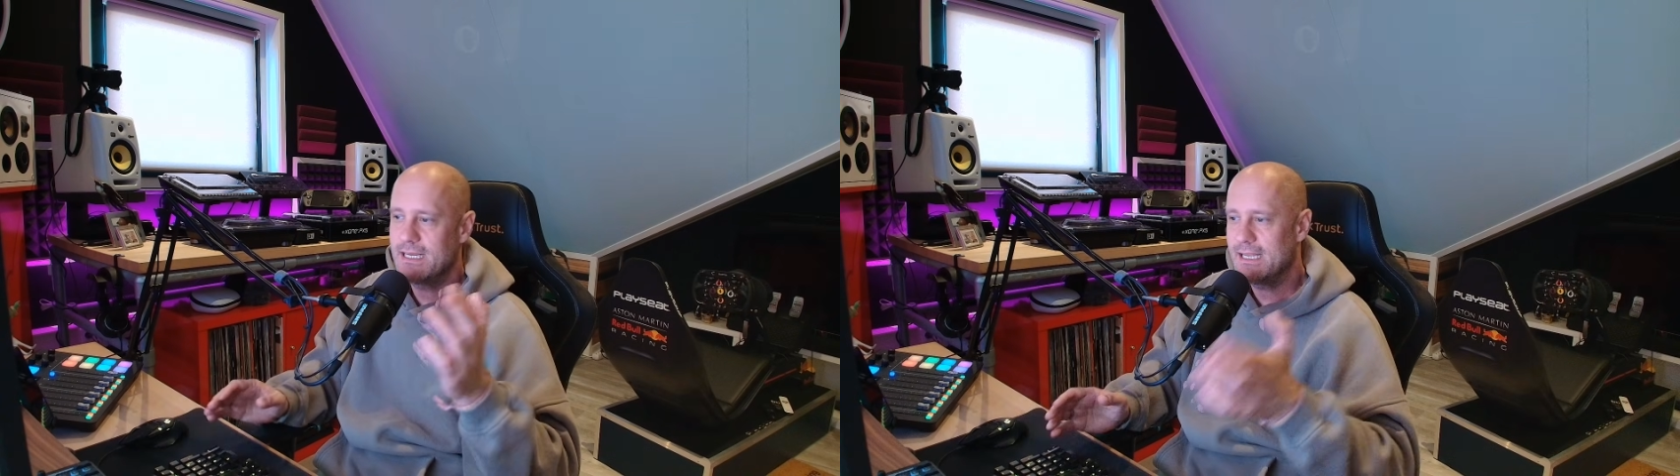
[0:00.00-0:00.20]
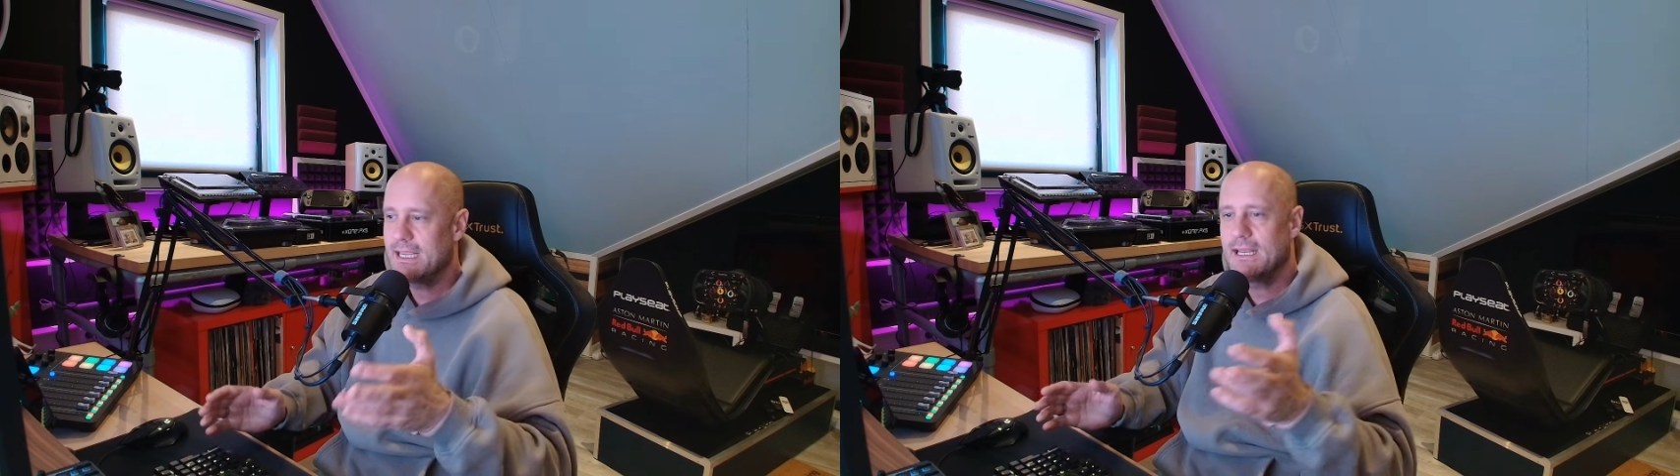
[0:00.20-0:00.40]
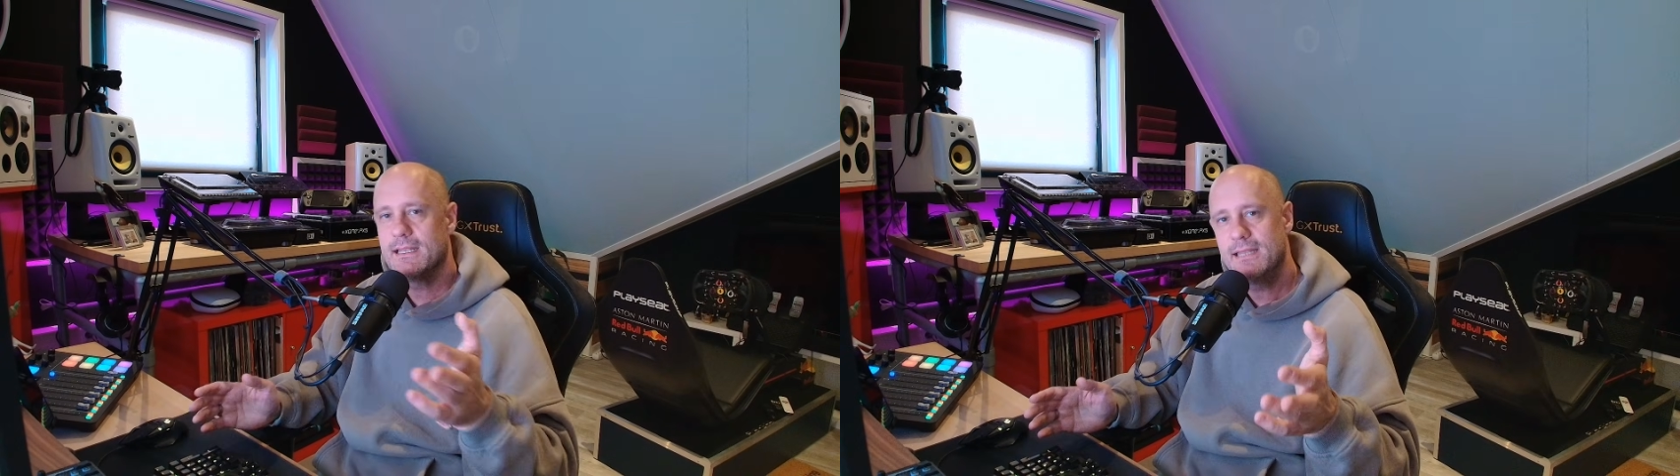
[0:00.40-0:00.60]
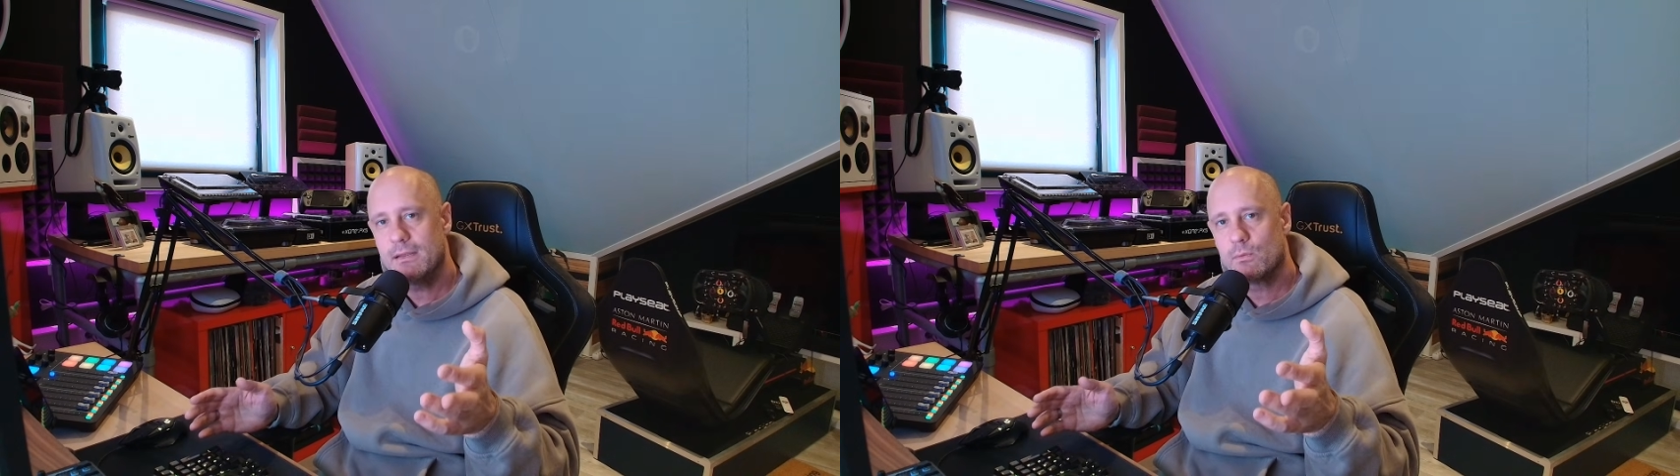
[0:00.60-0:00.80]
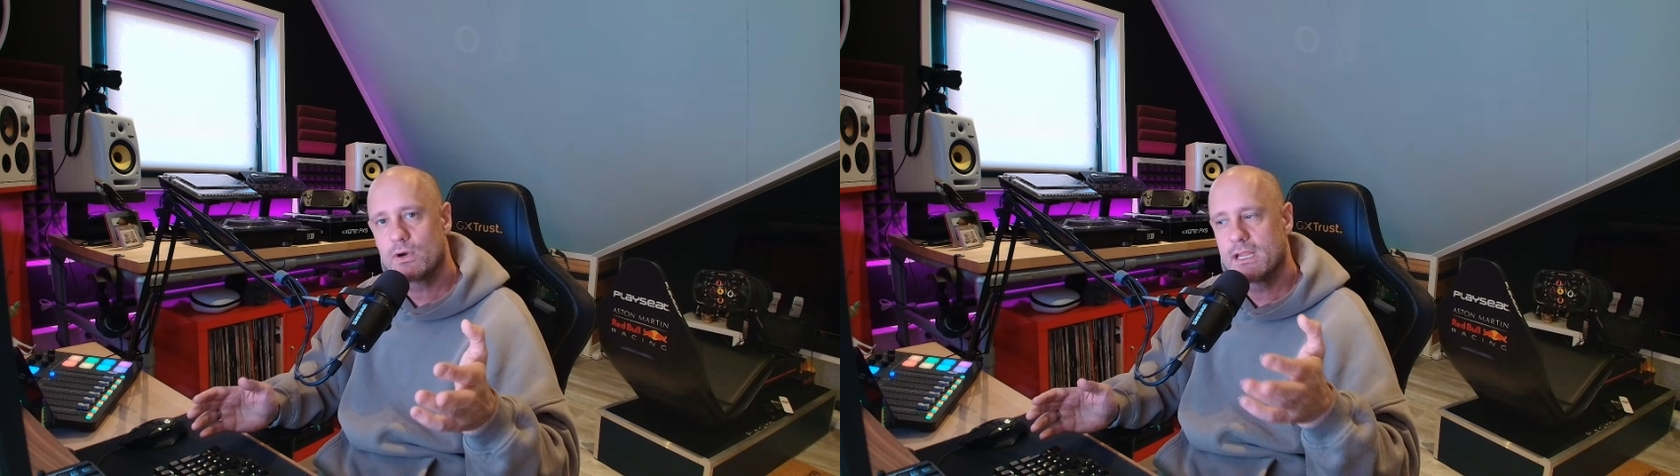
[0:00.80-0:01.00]
dedicated
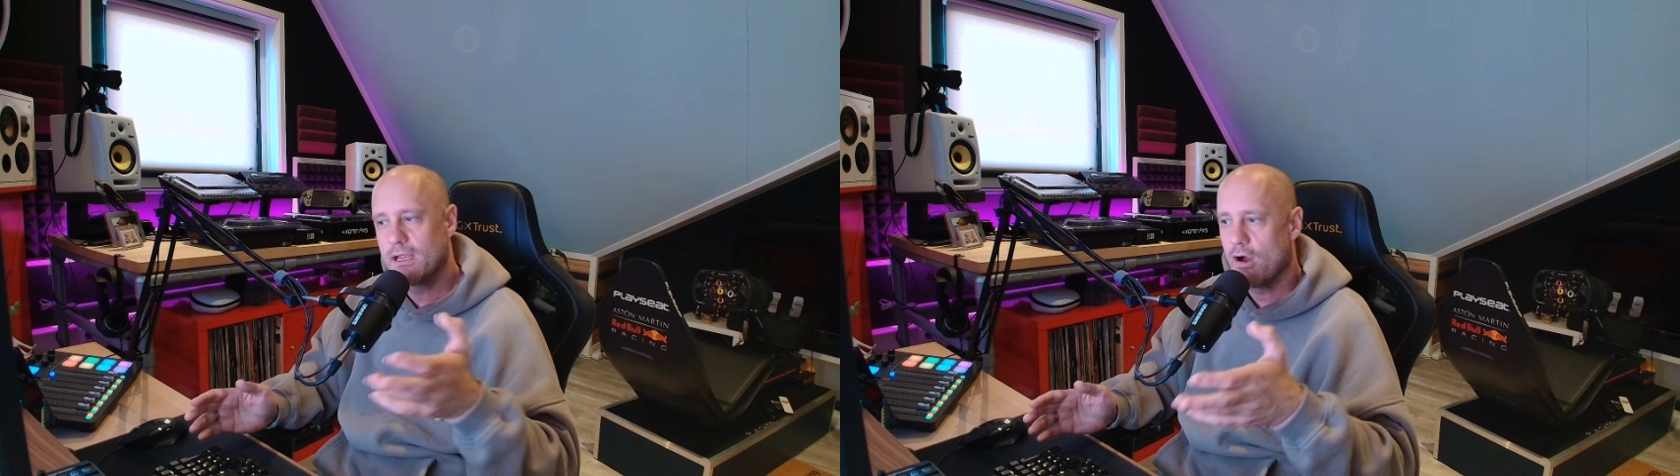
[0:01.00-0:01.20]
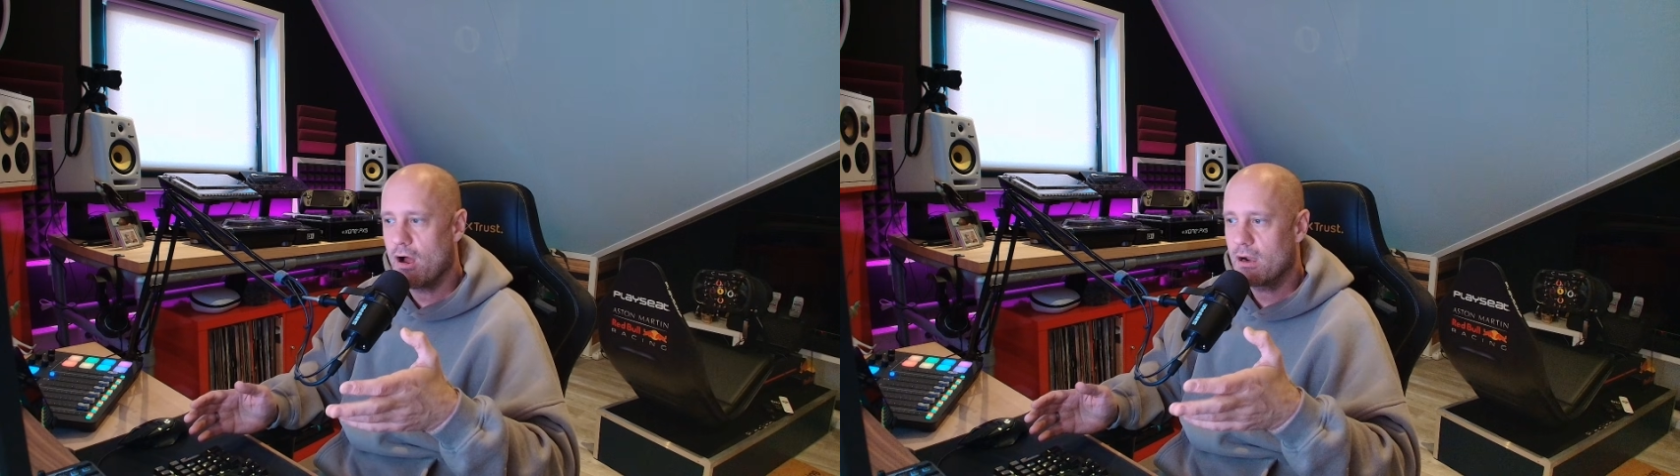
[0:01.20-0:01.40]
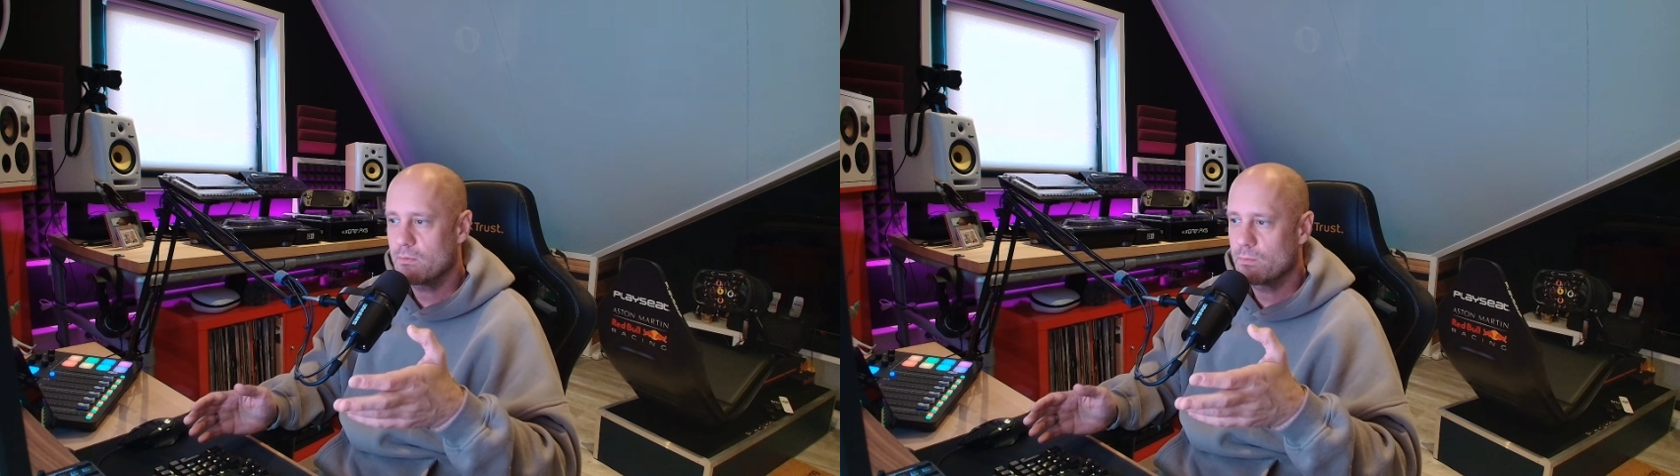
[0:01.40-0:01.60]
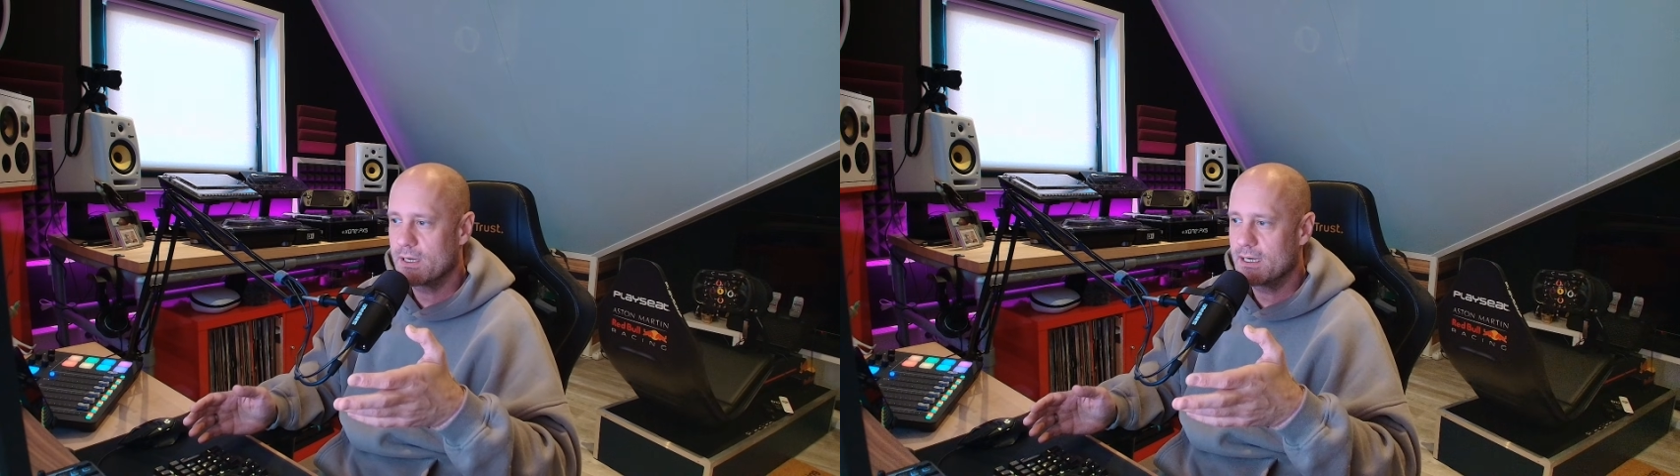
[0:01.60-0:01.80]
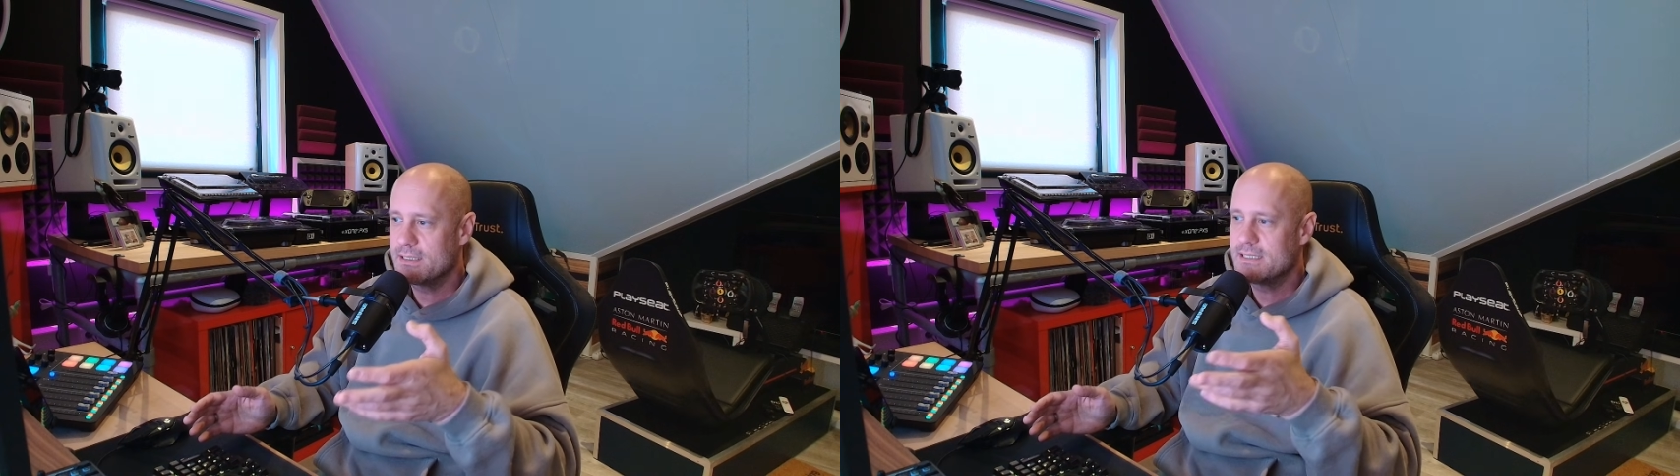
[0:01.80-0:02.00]
networking
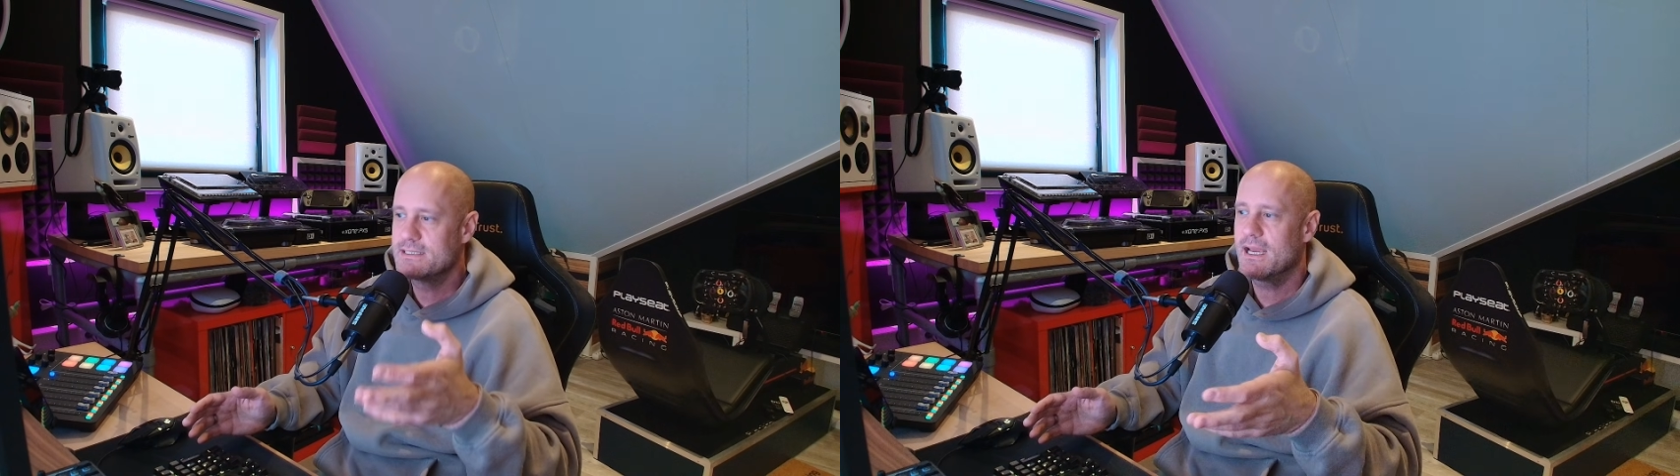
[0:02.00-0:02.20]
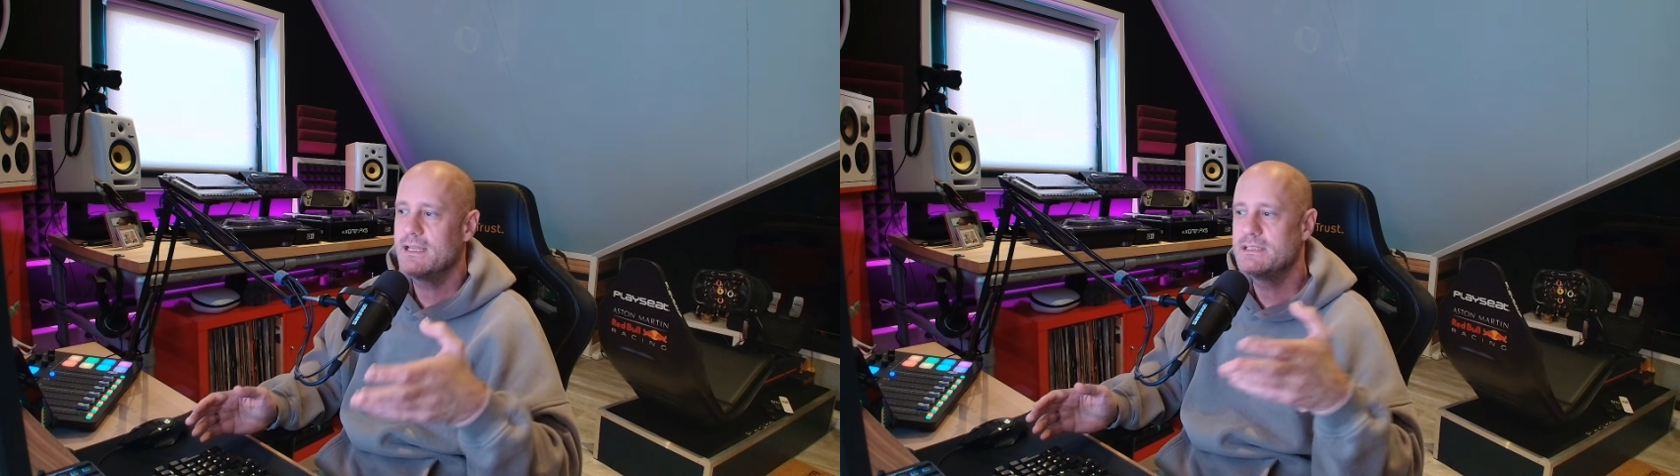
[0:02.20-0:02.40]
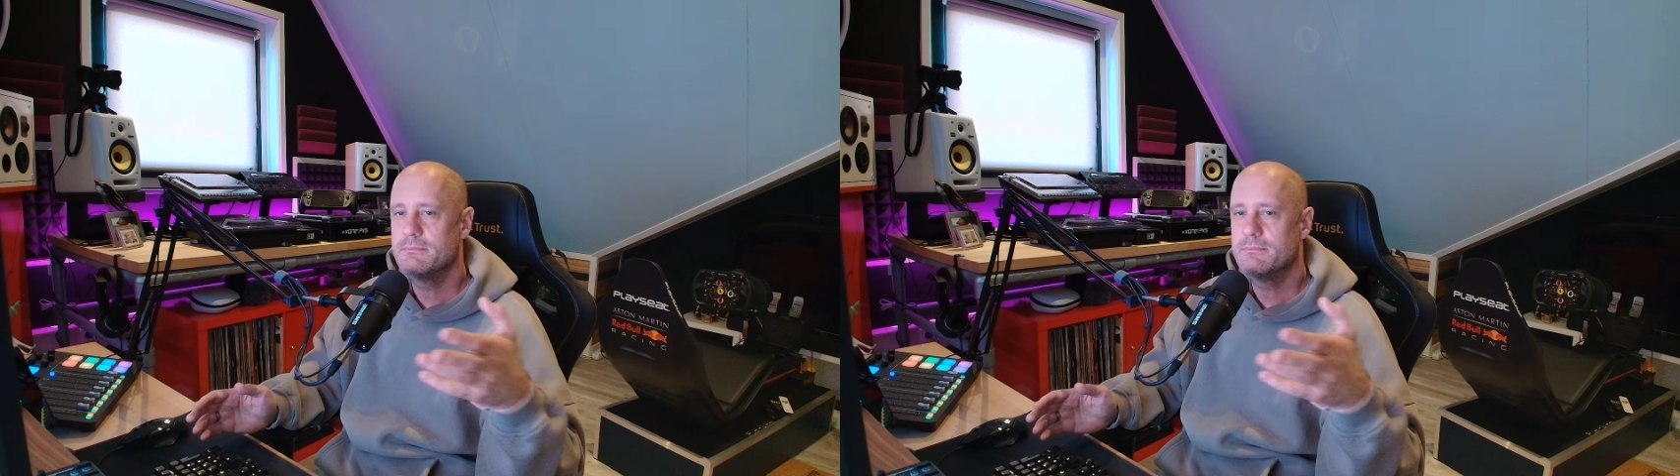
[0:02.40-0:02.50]
hardware designed